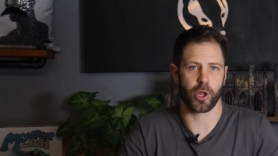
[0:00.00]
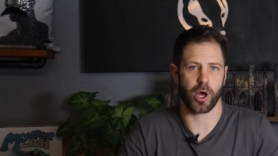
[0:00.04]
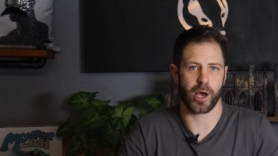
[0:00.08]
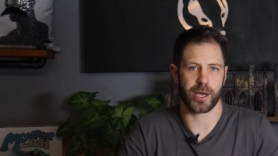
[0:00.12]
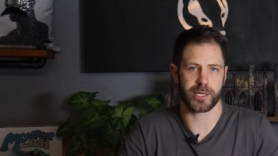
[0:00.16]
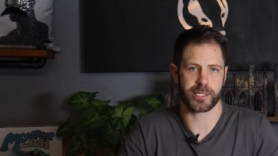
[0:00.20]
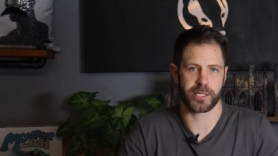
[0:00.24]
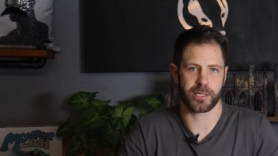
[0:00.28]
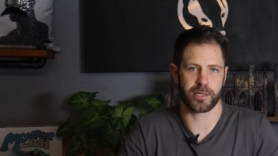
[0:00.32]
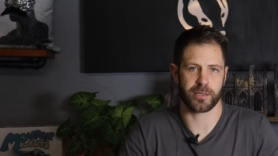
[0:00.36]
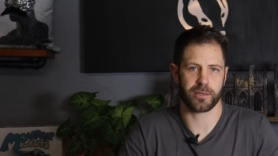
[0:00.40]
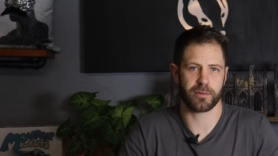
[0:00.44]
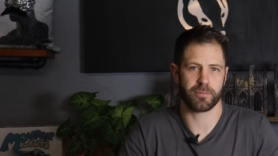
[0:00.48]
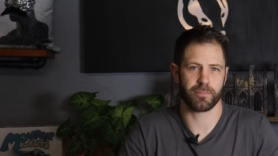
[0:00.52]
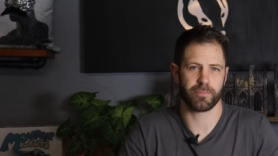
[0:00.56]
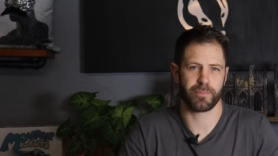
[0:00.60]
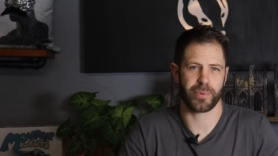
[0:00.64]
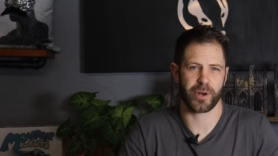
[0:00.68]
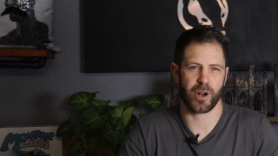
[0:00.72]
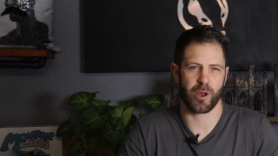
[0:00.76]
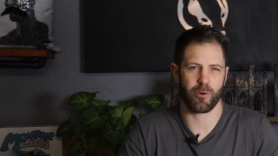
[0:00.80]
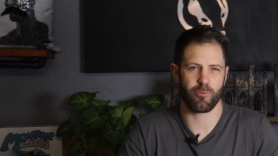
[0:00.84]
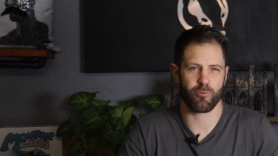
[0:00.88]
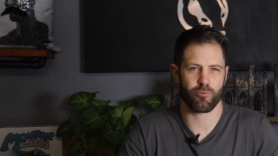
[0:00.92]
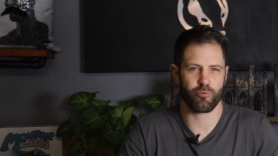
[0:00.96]
lighting,
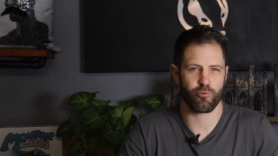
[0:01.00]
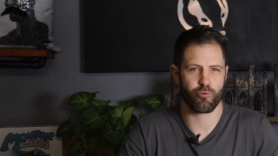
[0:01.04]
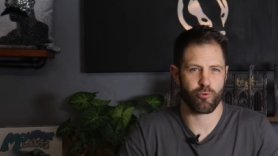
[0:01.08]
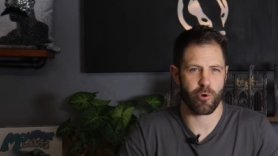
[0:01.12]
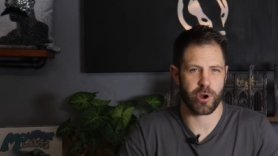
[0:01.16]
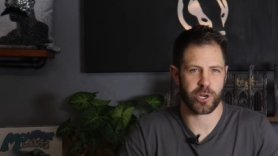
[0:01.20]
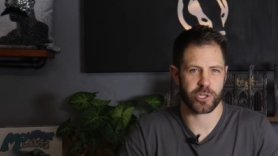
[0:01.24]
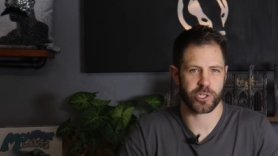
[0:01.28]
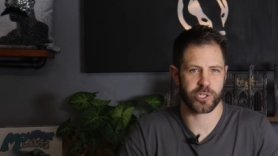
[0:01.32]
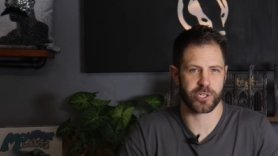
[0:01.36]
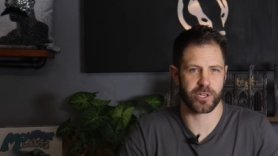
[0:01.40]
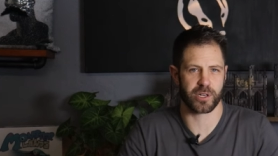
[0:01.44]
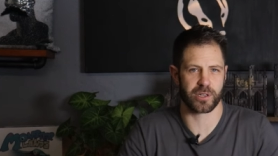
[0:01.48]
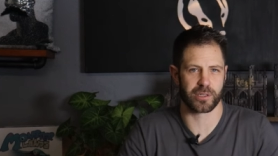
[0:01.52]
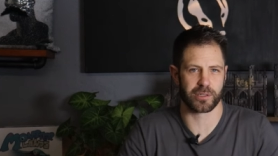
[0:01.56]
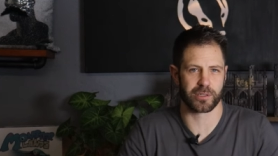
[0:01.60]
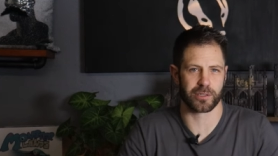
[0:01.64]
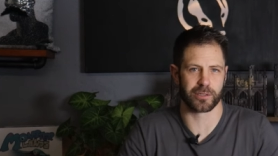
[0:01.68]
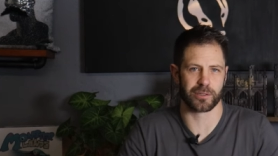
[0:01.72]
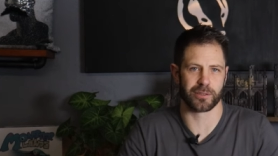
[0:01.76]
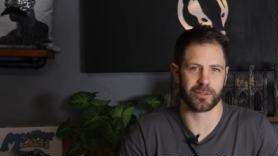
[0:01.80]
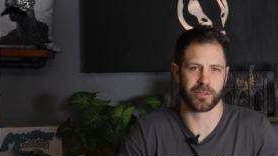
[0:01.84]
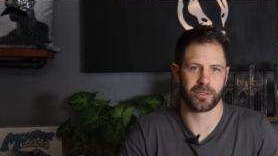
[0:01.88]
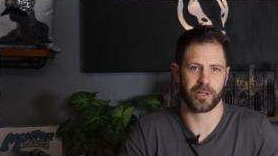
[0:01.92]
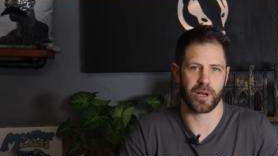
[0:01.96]
but I rushed it a
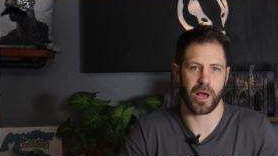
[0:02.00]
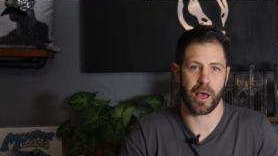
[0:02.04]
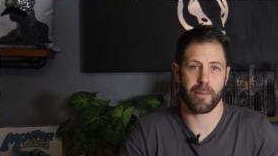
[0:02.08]
little.